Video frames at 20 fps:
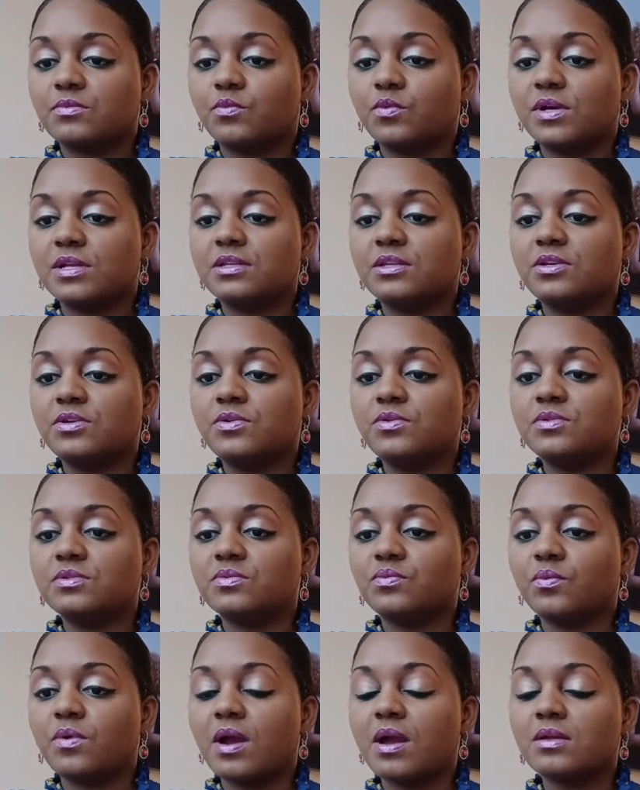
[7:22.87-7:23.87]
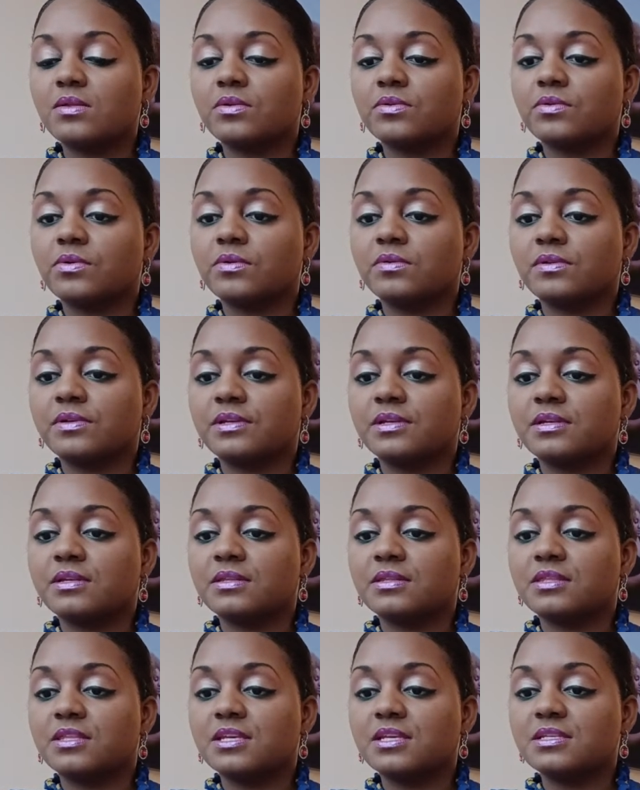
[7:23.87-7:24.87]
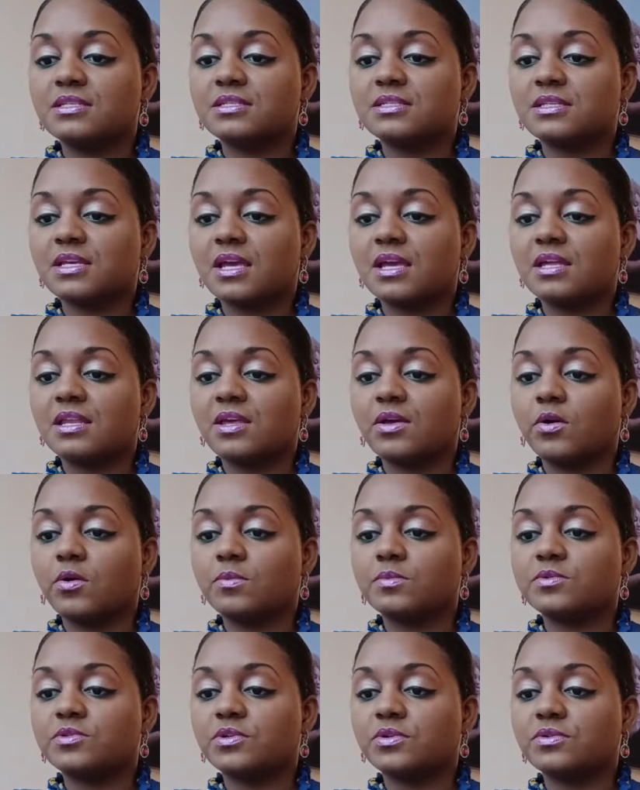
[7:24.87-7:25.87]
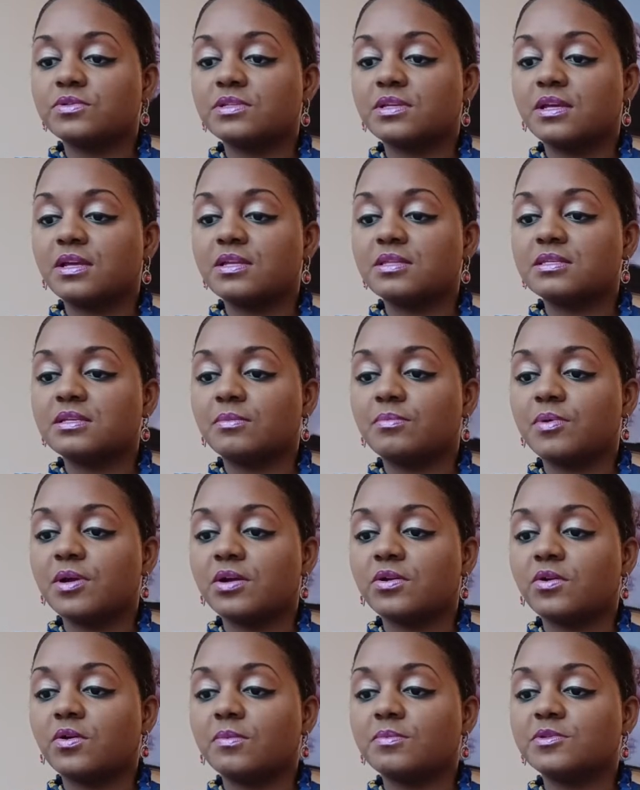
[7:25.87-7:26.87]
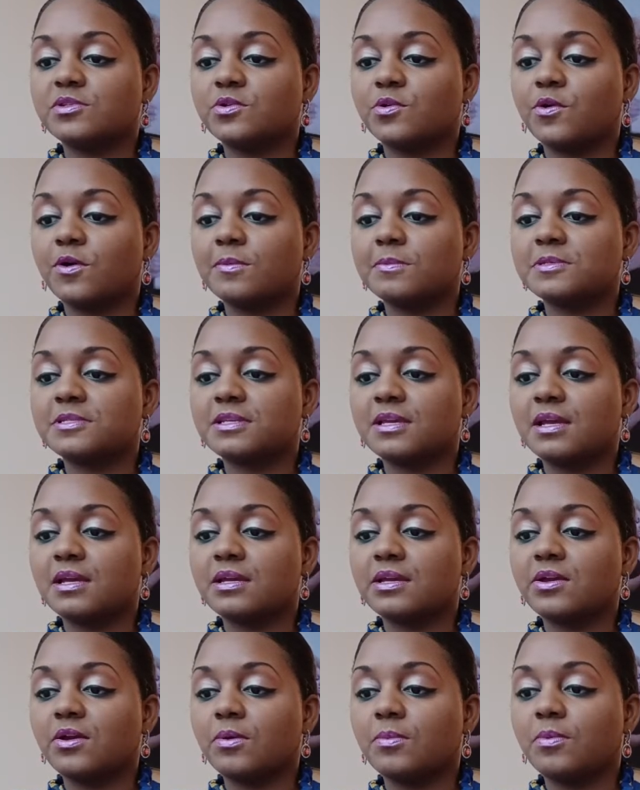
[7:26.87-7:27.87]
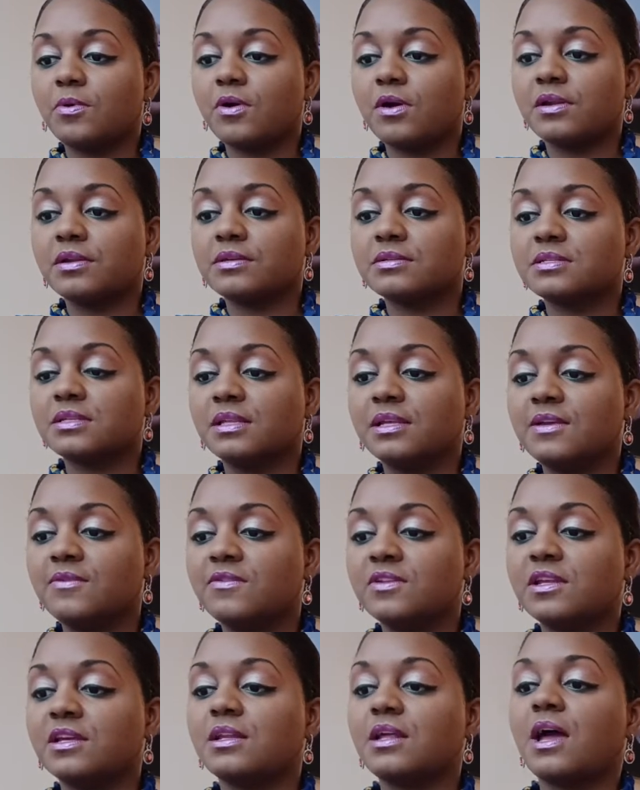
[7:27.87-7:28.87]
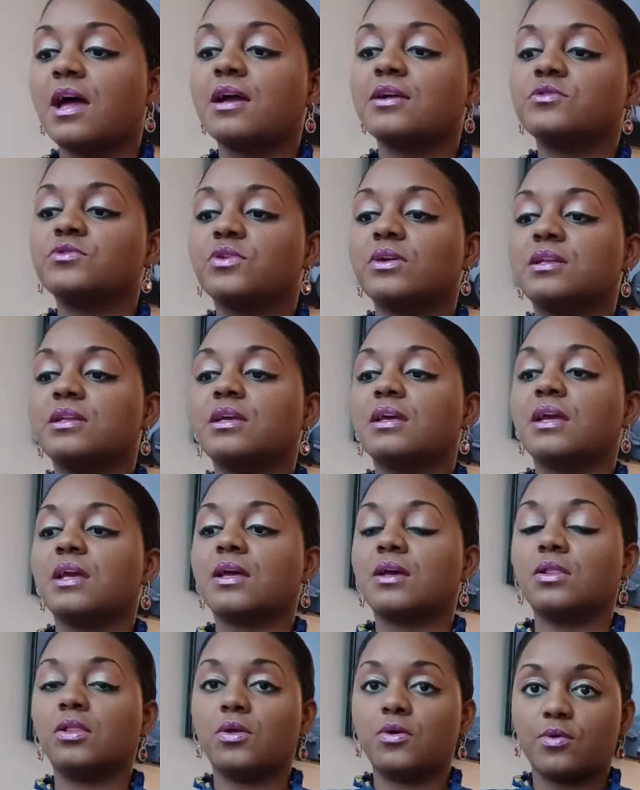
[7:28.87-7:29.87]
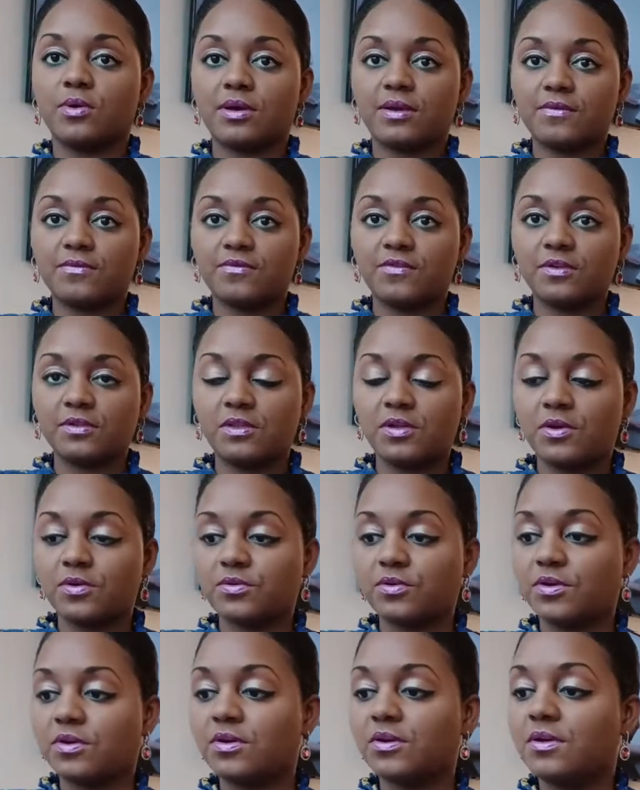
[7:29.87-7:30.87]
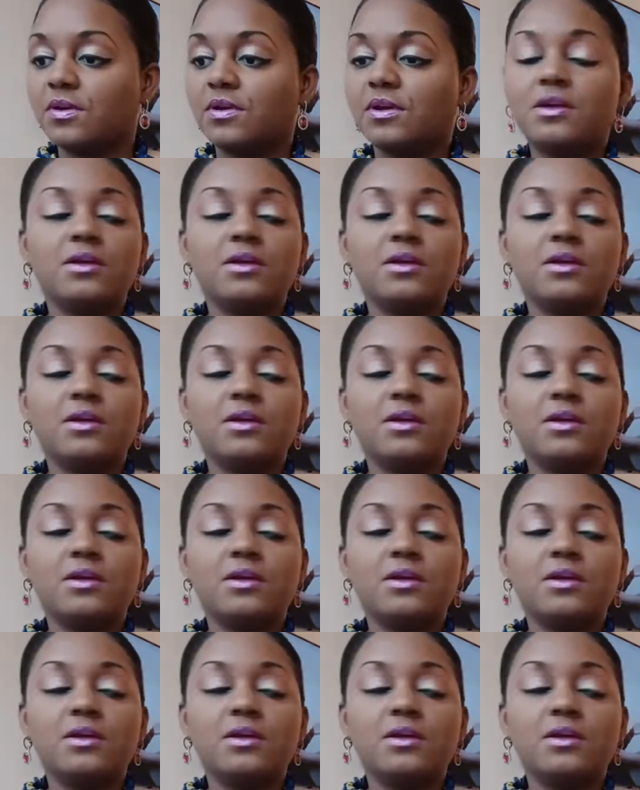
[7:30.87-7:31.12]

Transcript: When used regularly, this set helps your skin to better absorb skincare products, leaving it hydrated and glowing for longer.